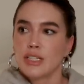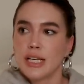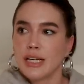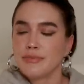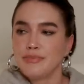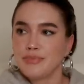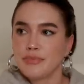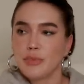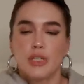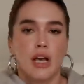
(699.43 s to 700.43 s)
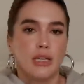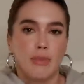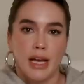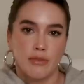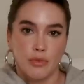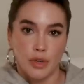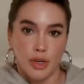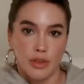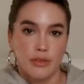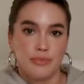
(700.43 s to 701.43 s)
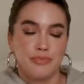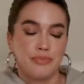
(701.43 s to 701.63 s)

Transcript: like, we were talking back and forth.